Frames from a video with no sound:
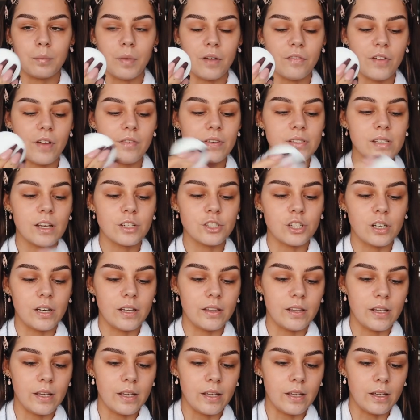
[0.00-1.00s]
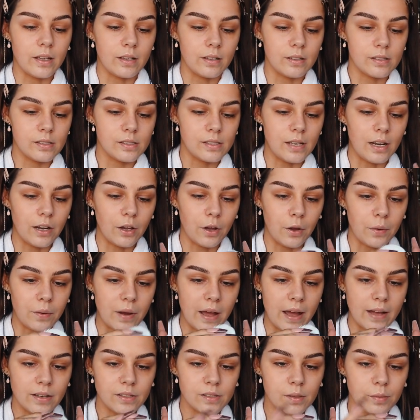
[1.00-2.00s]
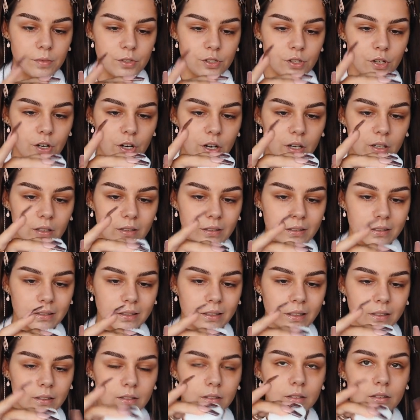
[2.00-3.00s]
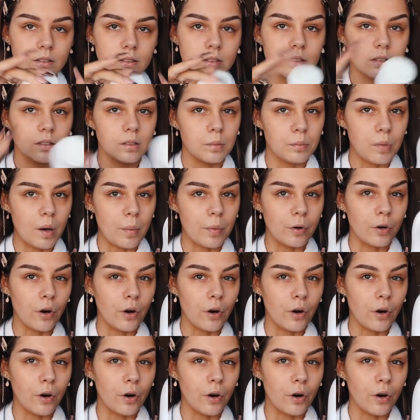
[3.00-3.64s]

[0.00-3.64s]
My favorite is actually the silicone head, so I'm just gonna pop her